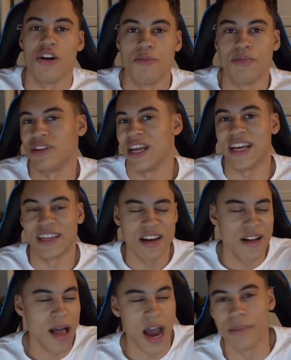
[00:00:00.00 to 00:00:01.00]
predict
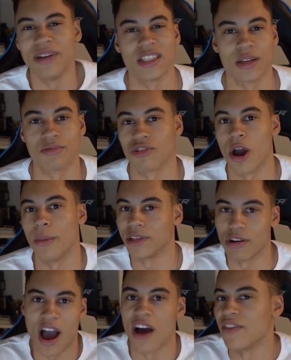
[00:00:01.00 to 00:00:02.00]
how many subscribers I'll
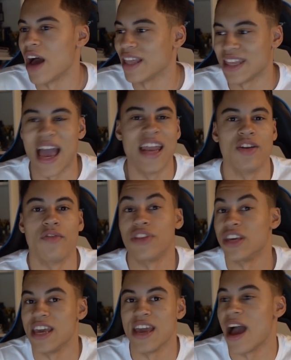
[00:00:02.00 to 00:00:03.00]
have at the end of the year,